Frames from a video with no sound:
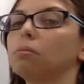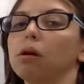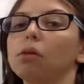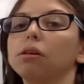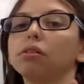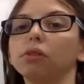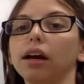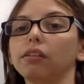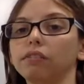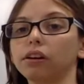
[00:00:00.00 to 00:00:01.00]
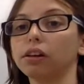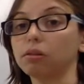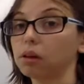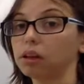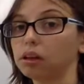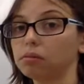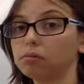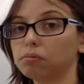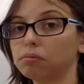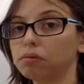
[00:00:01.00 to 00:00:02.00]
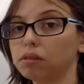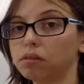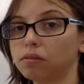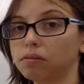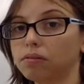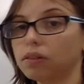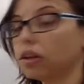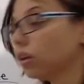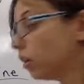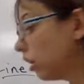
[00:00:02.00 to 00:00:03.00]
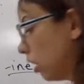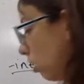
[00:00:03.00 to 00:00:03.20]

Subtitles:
bromine react very quickly. They